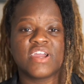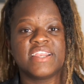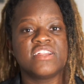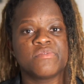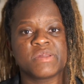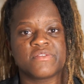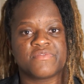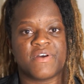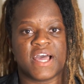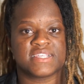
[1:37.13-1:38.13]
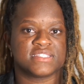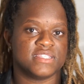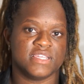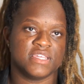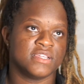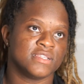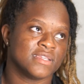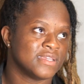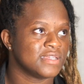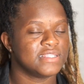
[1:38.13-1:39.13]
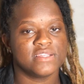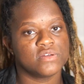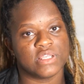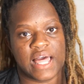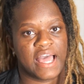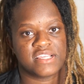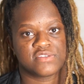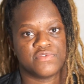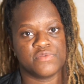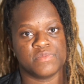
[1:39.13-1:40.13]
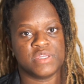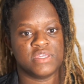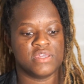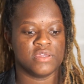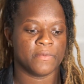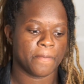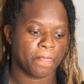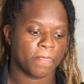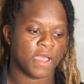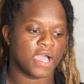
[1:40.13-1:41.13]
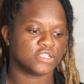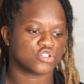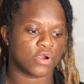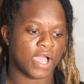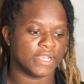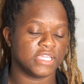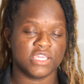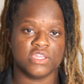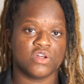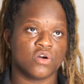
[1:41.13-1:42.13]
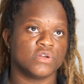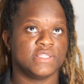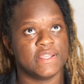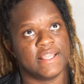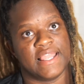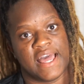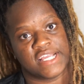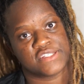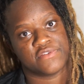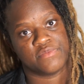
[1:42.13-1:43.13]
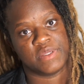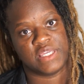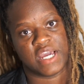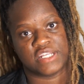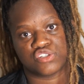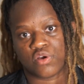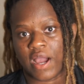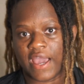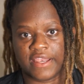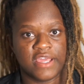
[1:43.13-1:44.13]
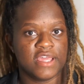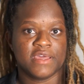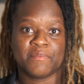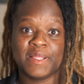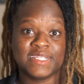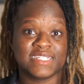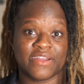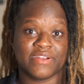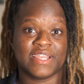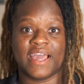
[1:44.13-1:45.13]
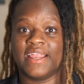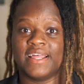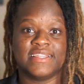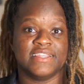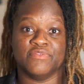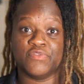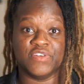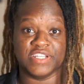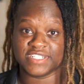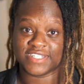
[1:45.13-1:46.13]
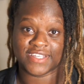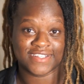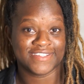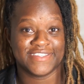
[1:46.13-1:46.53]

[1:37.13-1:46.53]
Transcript: intermittent fasting, didn't last for me. I tried keto, it didn't last for me. I tried military diet, I didn't even finish it.